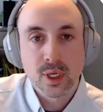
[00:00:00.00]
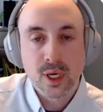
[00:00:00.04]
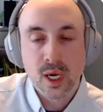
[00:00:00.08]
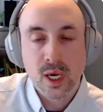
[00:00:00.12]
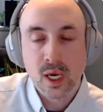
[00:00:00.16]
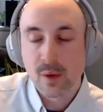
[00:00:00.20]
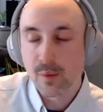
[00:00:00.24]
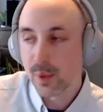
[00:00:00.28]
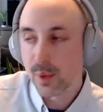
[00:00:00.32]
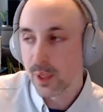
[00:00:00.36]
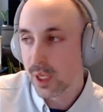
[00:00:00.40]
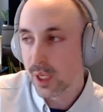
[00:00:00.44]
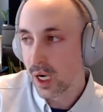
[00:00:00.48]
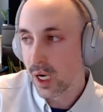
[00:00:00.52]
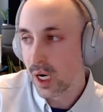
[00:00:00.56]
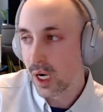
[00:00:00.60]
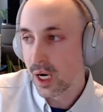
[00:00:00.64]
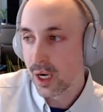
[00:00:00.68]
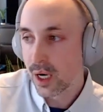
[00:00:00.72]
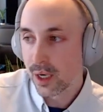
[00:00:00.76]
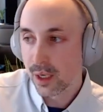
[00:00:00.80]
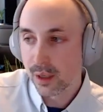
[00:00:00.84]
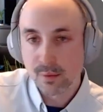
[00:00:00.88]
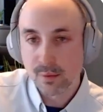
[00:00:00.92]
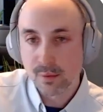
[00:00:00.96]

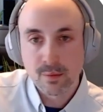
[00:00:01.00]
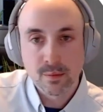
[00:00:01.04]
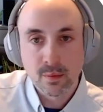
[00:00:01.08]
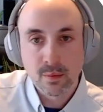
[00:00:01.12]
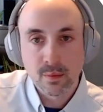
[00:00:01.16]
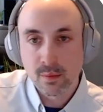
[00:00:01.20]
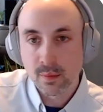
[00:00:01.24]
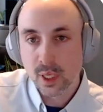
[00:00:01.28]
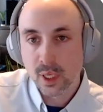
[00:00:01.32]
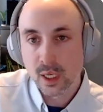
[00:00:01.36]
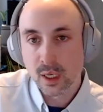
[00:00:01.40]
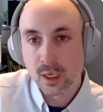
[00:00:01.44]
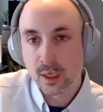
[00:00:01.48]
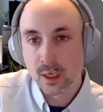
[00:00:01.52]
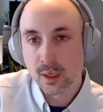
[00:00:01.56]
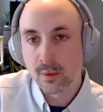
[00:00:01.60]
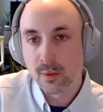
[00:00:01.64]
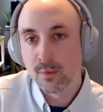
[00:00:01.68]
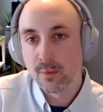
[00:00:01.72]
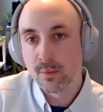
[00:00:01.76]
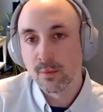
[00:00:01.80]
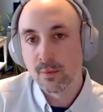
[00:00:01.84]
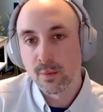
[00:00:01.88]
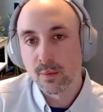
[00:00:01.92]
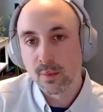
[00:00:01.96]
API
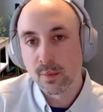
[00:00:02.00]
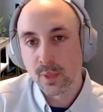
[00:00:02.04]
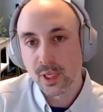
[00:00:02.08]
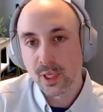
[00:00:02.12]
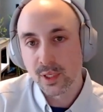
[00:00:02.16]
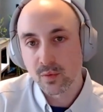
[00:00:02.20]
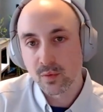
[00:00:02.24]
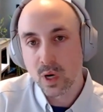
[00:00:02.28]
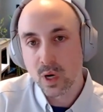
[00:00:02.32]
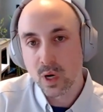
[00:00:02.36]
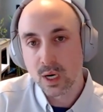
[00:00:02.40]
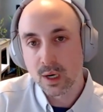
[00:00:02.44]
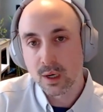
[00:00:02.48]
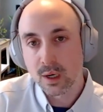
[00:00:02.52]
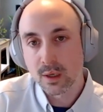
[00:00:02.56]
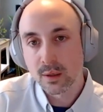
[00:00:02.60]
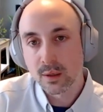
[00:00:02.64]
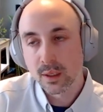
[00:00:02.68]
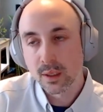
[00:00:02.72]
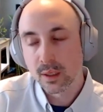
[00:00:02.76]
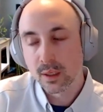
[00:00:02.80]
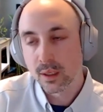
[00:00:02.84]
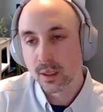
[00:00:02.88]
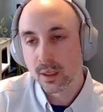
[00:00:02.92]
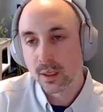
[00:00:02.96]
as
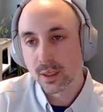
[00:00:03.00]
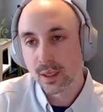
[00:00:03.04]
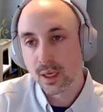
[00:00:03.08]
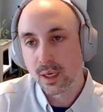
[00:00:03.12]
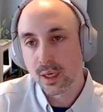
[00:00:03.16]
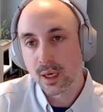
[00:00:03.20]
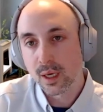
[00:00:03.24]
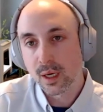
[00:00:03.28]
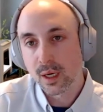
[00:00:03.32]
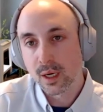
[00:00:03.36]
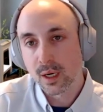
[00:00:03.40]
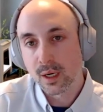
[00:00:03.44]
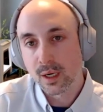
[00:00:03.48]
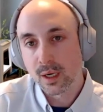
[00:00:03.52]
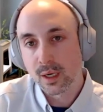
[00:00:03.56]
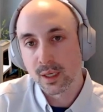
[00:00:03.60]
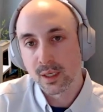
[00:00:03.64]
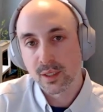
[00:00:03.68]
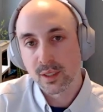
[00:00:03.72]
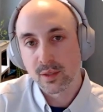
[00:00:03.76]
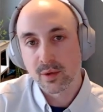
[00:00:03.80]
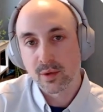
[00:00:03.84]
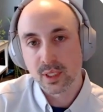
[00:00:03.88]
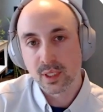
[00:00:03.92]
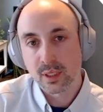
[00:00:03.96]
well.
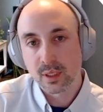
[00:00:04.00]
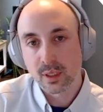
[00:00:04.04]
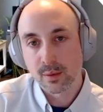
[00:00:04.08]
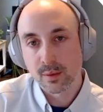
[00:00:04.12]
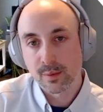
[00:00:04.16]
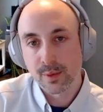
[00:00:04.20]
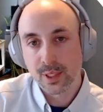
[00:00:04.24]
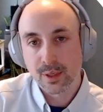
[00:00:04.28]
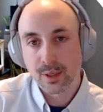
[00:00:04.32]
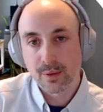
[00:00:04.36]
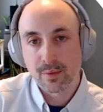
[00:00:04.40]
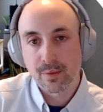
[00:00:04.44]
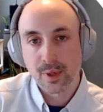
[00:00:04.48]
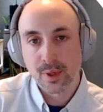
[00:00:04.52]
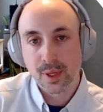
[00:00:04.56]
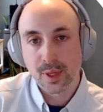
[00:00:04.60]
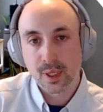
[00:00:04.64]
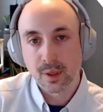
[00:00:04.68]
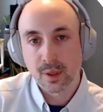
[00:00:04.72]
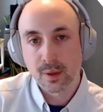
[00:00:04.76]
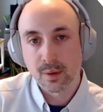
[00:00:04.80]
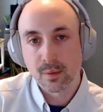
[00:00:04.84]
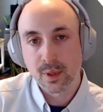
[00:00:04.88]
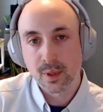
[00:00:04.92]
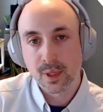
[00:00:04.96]
So it's a little bit different
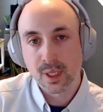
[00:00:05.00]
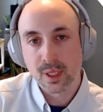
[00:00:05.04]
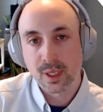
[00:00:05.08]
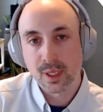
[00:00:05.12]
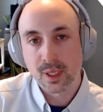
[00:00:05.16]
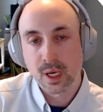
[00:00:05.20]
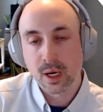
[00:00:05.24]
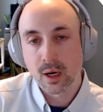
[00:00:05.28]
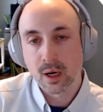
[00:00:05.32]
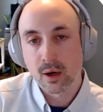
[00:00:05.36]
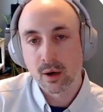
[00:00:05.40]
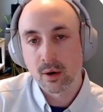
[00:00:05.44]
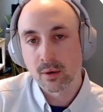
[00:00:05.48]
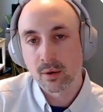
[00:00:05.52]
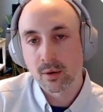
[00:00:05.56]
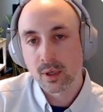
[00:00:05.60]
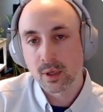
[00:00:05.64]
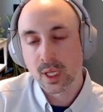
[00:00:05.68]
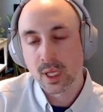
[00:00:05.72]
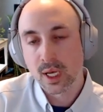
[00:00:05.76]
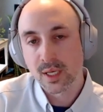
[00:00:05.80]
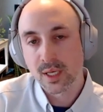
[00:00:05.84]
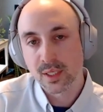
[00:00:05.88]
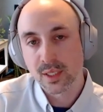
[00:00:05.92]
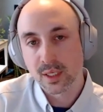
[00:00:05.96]
than how
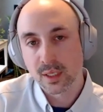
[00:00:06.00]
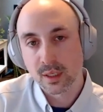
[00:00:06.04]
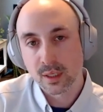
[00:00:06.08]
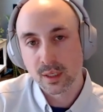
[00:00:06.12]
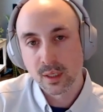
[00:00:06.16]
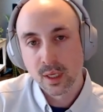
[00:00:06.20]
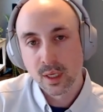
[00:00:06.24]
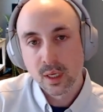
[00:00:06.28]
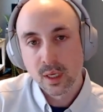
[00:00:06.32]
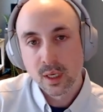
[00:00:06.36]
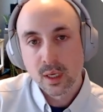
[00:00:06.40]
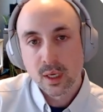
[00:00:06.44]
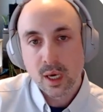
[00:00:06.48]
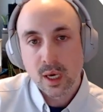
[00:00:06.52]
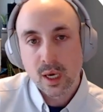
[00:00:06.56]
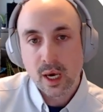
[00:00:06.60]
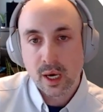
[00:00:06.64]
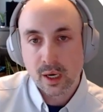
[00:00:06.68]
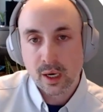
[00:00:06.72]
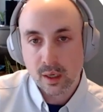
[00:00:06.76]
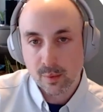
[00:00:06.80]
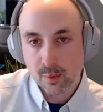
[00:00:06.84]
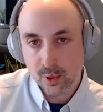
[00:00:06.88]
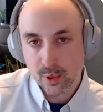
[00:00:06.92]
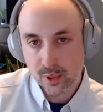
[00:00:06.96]
classic
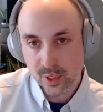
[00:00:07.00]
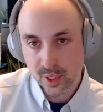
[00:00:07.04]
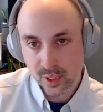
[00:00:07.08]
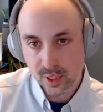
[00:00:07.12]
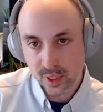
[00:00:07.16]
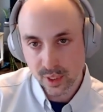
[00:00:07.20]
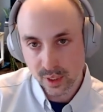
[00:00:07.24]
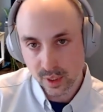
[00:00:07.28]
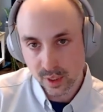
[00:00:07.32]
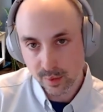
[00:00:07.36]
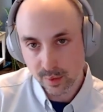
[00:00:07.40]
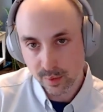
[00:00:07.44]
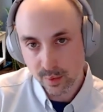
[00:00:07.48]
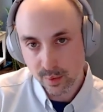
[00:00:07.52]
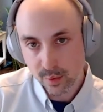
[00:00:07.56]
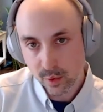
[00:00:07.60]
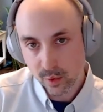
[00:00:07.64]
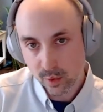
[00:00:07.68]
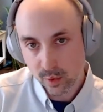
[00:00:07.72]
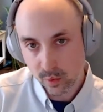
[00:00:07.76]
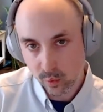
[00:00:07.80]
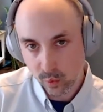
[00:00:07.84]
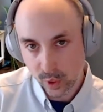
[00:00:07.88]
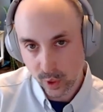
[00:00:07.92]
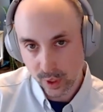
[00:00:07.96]
Akka persistence
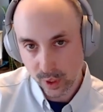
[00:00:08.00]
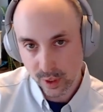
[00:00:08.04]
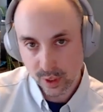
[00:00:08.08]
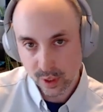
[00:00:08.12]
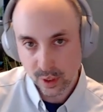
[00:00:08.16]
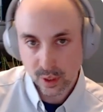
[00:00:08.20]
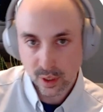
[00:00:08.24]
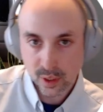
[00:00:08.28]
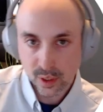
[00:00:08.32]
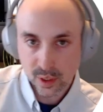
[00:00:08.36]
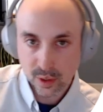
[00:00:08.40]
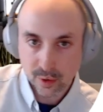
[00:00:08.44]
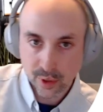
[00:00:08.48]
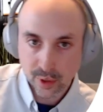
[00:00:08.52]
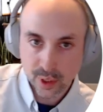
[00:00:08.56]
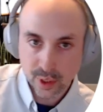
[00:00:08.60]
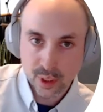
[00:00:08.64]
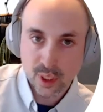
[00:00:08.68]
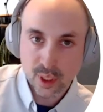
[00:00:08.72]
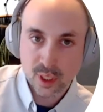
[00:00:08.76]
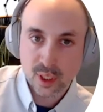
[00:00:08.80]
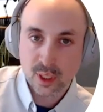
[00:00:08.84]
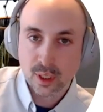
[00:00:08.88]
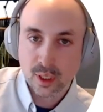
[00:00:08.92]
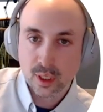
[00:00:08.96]
worked. So
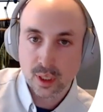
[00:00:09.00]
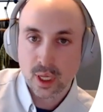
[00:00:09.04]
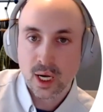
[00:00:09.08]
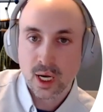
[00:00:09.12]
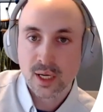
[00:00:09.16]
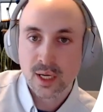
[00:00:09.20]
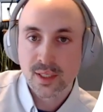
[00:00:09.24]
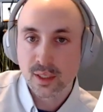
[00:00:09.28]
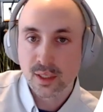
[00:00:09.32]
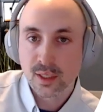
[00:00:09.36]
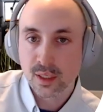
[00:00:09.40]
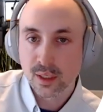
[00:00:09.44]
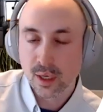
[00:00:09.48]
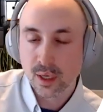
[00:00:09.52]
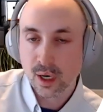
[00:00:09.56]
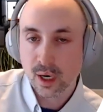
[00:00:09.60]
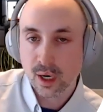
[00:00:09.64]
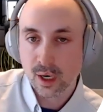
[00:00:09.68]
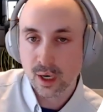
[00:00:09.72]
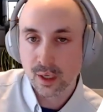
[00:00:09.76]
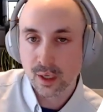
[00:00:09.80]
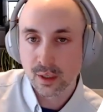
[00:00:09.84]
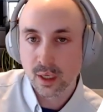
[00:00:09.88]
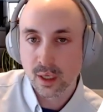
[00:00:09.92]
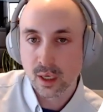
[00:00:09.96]
in classic, you
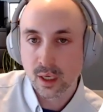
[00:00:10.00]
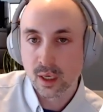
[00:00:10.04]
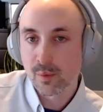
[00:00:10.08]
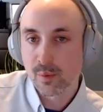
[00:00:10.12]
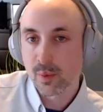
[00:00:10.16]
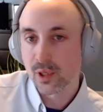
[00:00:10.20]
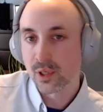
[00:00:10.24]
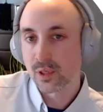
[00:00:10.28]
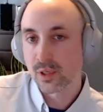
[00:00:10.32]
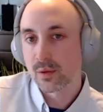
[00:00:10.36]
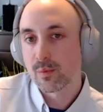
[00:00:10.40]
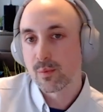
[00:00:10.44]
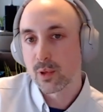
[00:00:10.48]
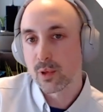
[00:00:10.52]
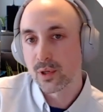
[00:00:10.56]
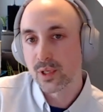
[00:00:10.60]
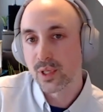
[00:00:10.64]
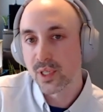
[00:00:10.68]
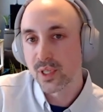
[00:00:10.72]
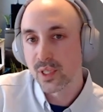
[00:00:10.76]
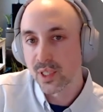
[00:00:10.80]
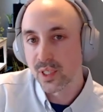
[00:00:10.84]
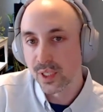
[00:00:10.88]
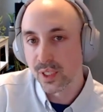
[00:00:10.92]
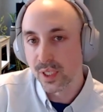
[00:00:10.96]
had a
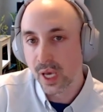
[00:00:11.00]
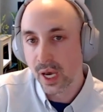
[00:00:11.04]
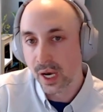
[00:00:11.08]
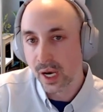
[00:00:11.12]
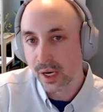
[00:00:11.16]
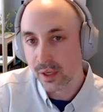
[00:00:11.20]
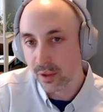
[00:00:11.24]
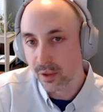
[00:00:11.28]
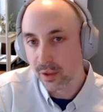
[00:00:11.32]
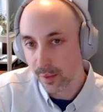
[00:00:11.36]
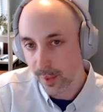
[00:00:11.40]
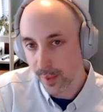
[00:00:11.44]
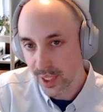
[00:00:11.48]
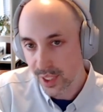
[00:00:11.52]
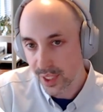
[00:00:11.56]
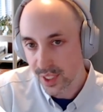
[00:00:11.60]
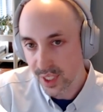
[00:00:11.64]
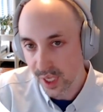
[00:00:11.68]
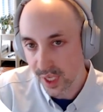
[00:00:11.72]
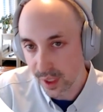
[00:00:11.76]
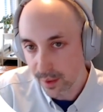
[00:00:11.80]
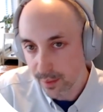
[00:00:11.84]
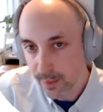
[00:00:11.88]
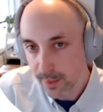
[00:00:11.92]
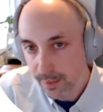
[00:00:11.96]
persistent actor base
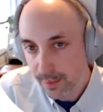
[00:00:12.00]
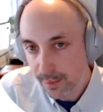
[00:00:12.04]
type